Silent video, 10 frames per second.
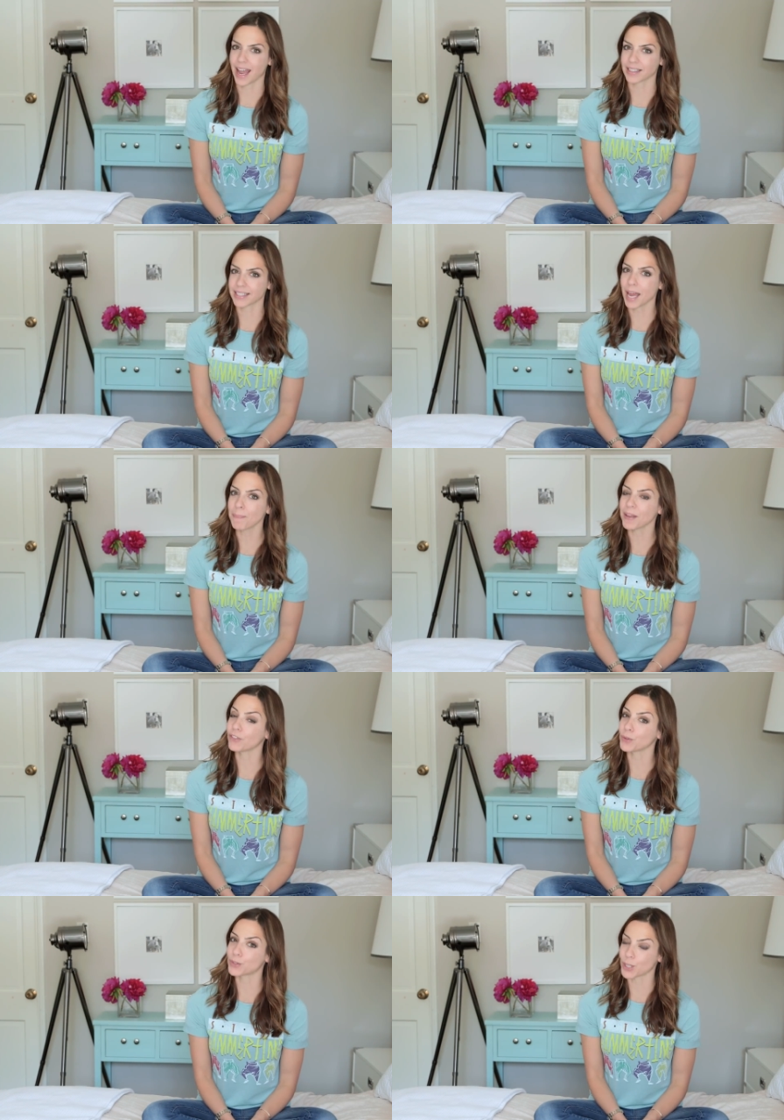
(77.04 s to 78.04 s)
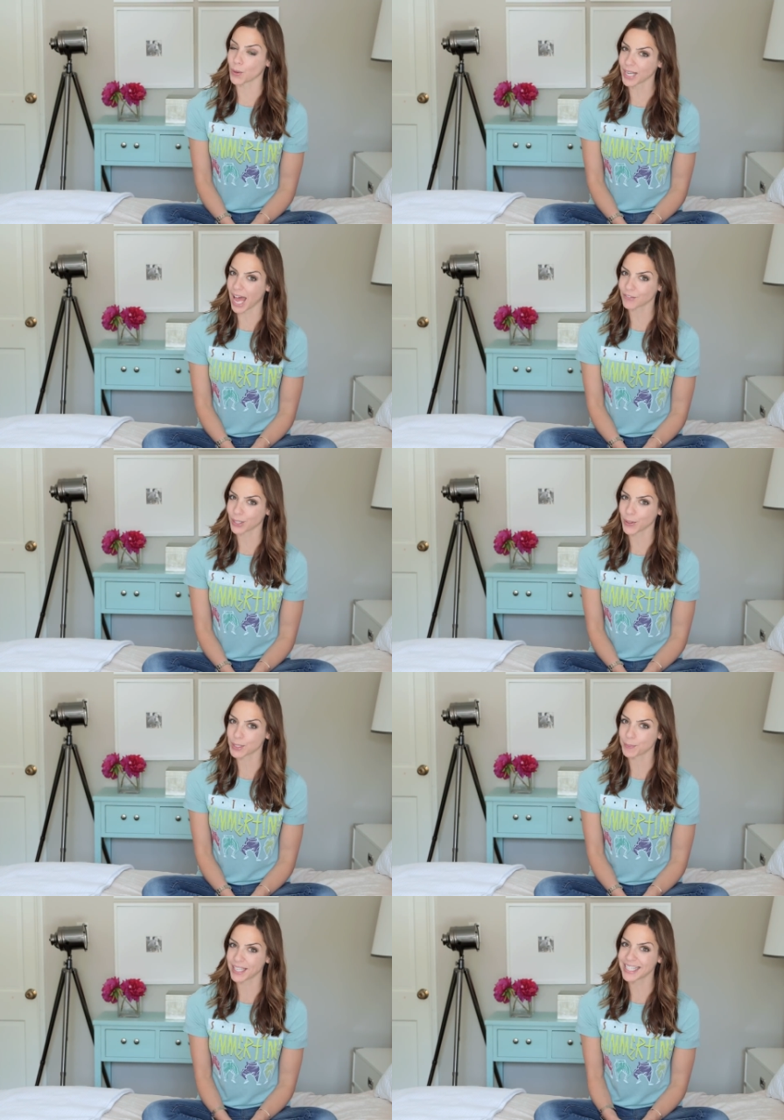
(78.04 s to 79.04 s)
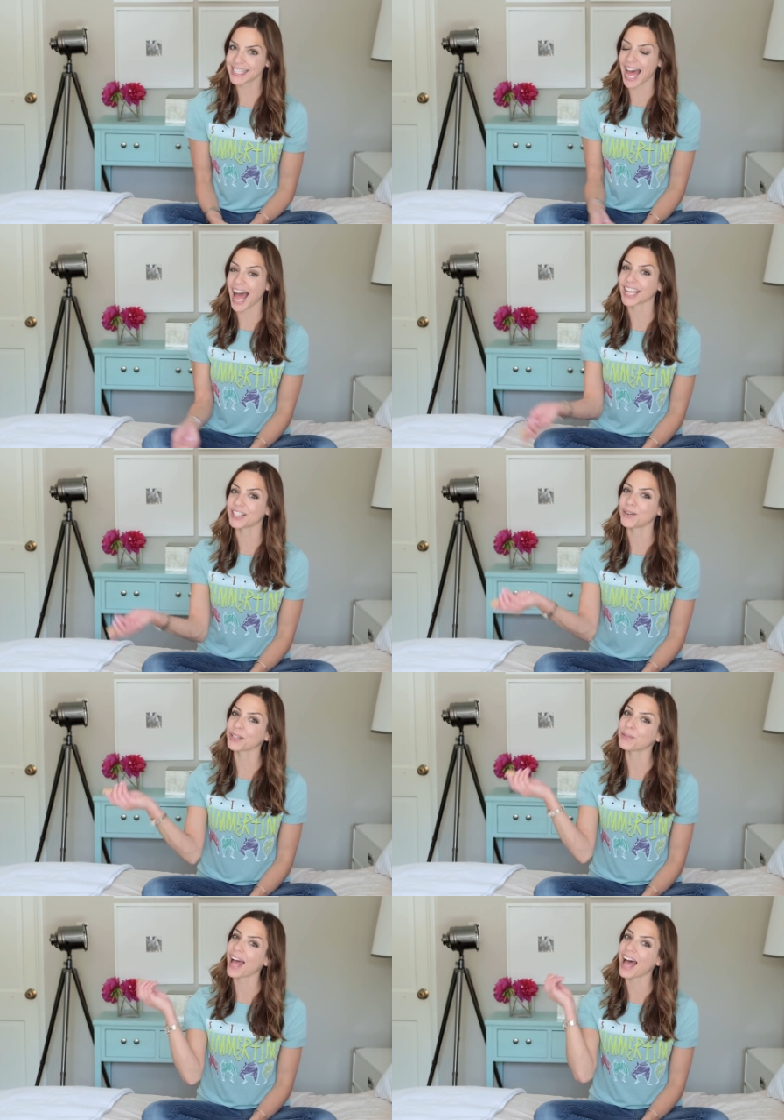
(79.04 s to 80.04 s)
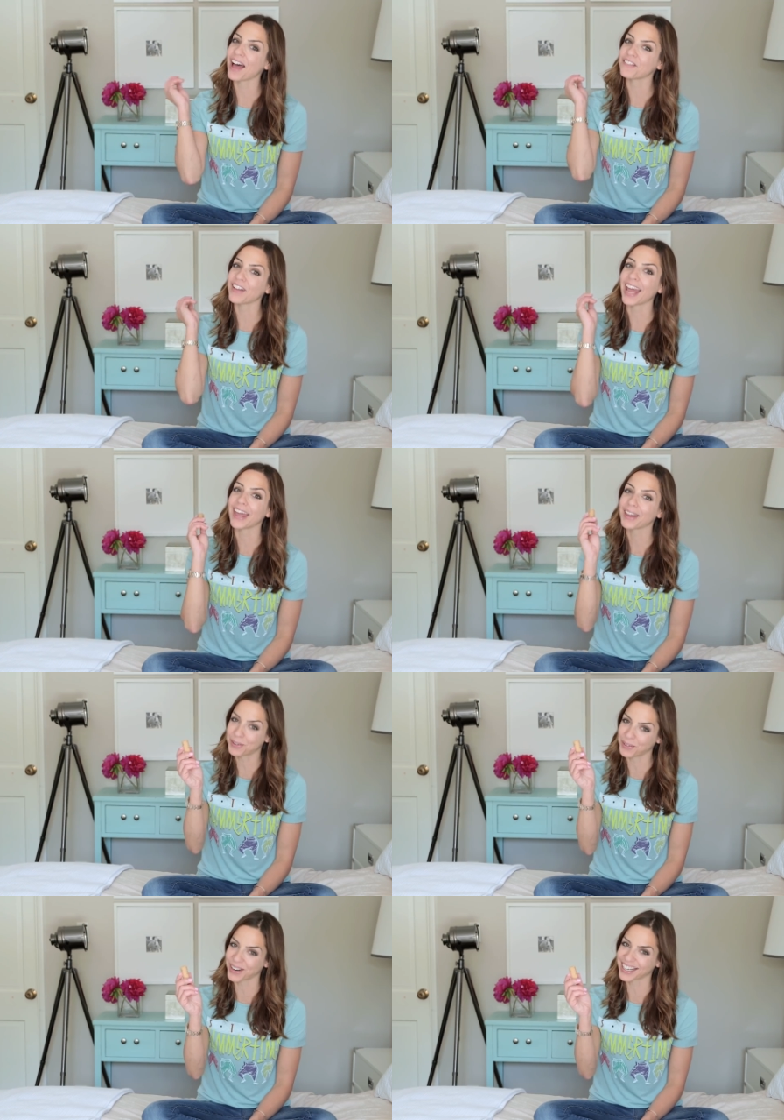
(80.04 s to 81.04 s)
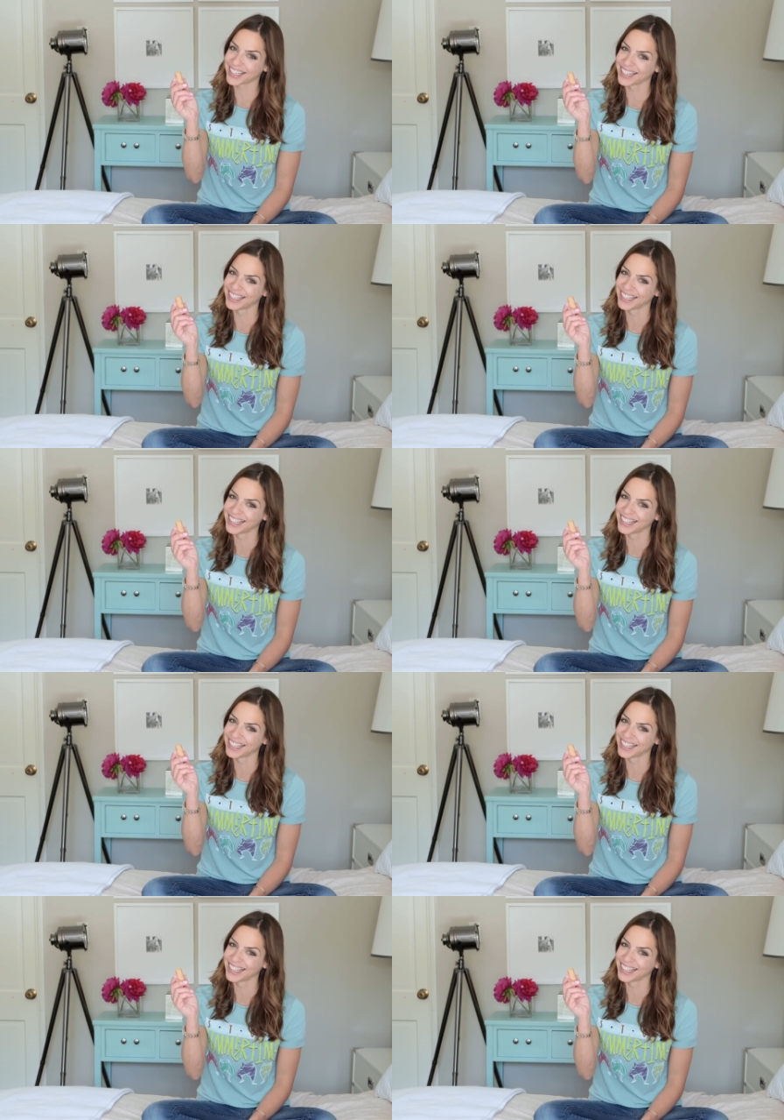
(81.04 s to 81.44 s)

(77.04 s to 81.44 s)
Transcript: Next up, if you don't have clothespins, I know you have a cork.